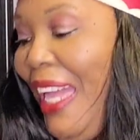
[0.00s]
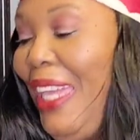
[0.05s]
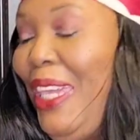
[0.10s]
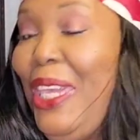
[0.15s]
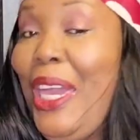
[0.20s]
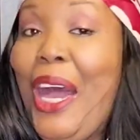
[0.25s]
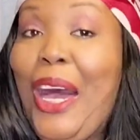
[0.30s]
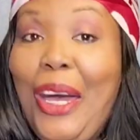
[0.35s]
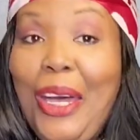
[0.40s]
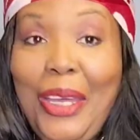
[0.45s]

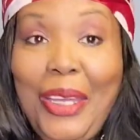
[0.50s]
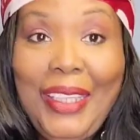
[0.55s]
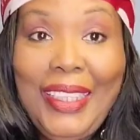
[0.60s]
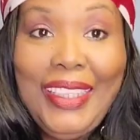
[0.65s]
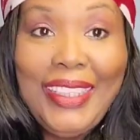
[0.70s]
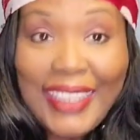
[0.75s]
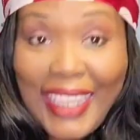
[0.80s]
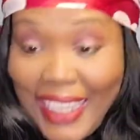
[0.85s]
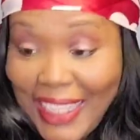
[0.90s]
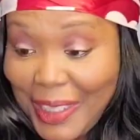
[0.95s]

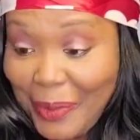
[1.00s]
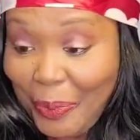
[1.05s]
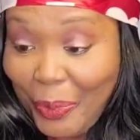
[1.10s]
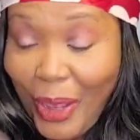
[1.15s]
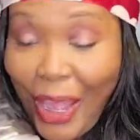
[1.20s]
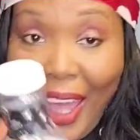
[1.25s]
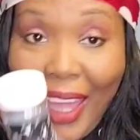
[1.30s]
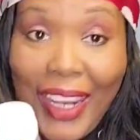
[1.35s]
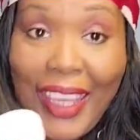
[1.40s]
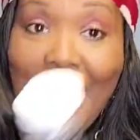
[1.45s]
Y'all, this
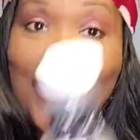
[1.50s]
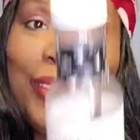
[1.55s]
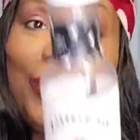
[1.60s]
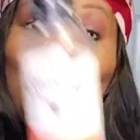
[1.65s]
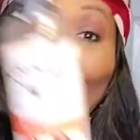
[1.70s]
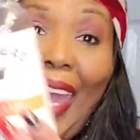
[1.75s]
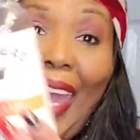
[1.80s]
product